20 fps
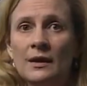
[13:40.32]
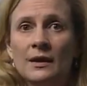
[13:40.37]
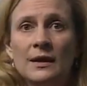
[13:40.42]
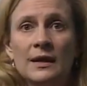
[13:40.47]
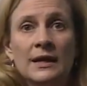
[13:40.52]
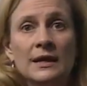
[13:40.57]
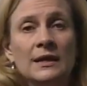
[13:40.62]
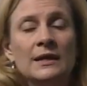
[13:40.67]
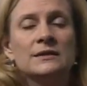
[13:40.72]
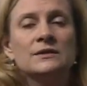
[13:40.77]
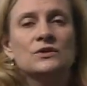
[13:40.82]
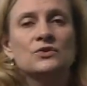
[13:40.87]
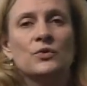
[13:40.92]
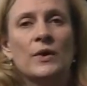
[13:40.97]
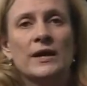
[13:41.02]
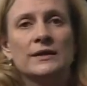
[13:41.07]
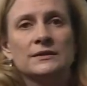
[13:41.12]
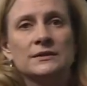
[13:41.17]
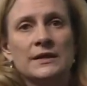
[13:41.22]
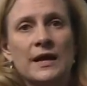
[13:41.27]
In his
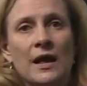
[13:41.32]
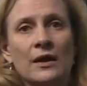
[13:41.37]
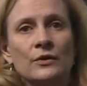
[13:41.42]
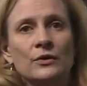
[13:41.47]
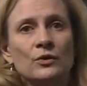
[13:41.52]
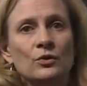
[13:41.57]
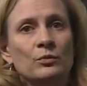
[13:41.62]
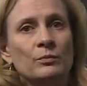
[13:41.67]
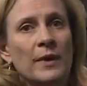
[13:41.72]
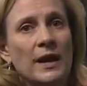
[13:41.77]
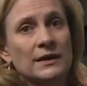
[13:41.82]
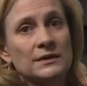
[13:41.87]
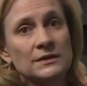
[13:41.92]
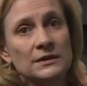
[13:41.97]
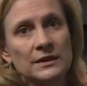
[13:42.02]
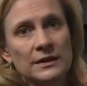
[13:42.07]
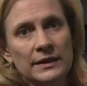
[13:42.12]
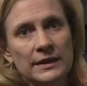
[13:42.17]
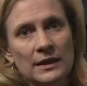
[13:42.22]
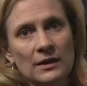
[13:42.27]
address, Calhoun makes
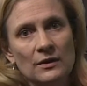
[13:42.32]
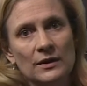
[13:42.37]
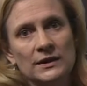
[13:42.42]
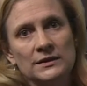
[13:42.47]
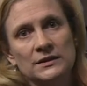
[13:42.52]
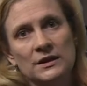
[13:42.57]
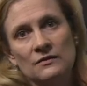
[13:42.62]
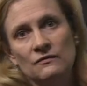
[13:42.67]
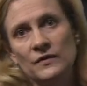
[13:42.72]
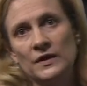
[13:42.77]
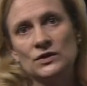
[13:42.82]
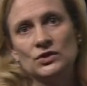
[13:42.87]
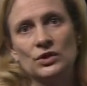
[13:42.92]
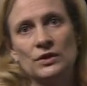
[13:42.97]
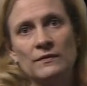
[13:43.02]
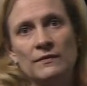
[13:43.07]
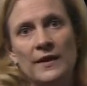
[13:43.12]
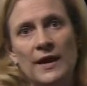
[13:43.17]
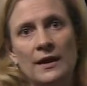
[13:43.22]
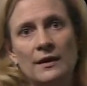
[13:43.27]
clear his
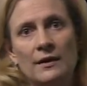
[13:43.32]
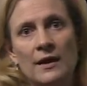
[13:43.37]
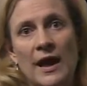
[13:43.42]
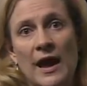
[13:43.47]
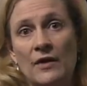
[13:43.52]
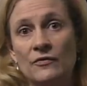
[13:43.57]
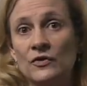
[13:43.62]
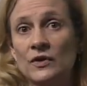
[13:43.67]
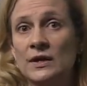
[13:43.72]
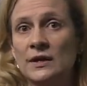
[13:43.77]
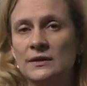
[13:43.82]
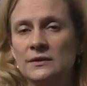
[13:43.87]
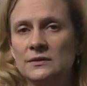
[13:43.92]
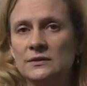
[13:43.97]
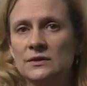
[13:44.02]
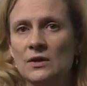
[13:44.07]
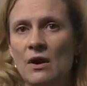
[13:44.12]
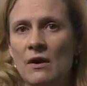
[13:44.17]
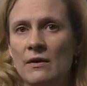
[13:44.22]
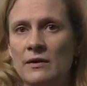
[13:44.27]
conviction that
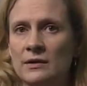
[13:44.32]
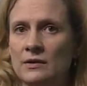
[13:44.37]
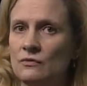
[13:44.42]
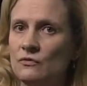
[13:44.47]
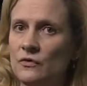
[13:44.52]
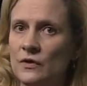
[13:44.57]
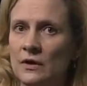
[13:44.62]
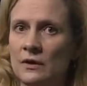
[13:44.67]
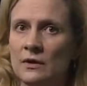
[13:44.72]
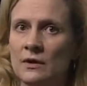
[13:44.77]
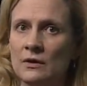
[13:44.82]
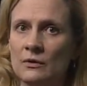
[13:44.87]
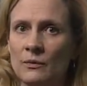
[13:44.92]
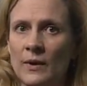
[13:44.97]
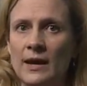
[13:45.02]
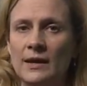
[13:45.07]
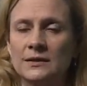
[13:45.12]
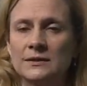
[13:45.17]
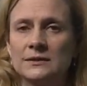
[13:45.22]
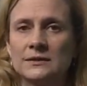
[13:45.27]
Africans are an inferior
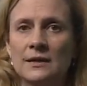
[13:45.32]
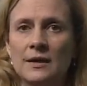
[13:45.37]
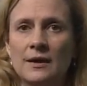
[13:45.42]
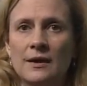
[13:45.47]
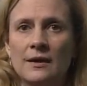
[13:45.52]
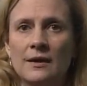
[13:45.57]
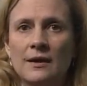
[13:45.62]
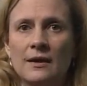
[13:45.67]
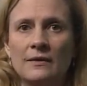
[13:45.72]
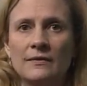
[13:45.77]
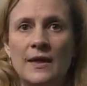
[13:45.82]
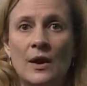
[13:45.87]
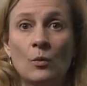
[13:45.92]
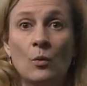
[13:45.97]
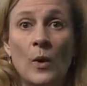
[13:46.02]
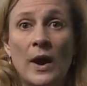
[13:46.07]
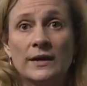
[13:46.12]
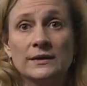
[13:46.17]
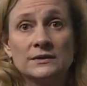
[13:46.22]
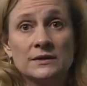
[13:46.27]
race, that
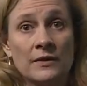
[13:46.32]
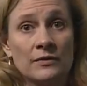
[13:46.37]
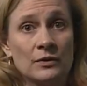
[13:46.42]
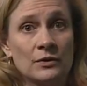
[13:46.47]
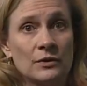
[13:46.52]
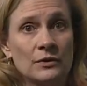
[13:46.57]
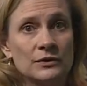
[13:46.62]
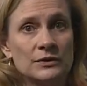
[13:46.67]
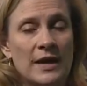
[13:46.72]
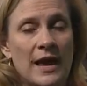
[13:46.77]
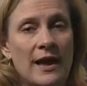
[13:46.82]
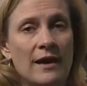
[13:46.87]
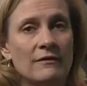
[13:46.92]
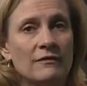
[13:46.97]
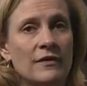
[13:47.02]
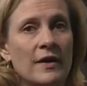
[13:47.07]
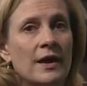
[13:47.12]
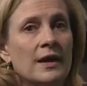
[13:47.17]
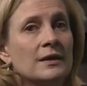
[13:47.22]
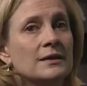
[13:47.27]
white Southerners
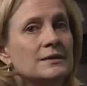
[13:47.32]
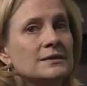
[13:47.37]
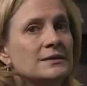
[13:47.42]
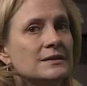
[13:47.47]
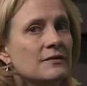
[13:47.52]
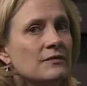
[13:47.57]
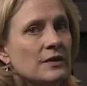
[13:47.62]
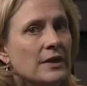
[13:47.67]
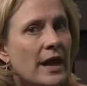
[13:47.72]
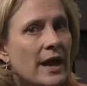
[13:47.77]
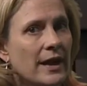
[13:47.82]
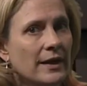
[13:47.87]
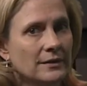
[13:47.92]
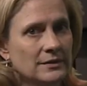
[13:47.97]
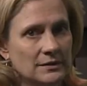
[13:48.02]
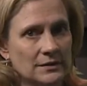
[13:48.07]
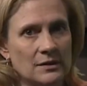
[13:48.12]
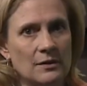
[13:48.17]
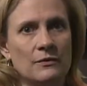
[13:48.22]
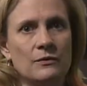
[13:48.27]
have
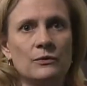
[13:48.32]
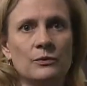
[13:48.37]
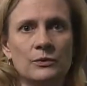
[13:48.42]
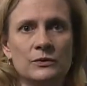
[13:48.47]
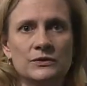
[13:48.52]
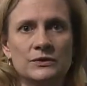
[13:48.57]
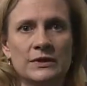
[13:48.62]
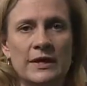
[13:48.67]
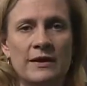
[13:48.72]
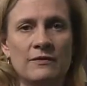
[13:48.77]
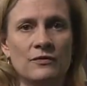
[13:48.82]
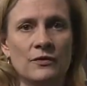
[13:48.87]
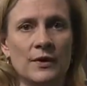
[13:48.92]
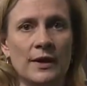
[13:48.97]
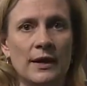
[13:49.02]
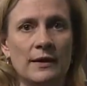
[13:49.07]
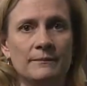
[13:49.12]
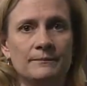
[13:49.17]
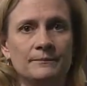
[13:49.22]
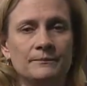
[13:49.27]
civilized through
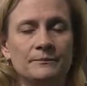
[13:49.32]
slavery.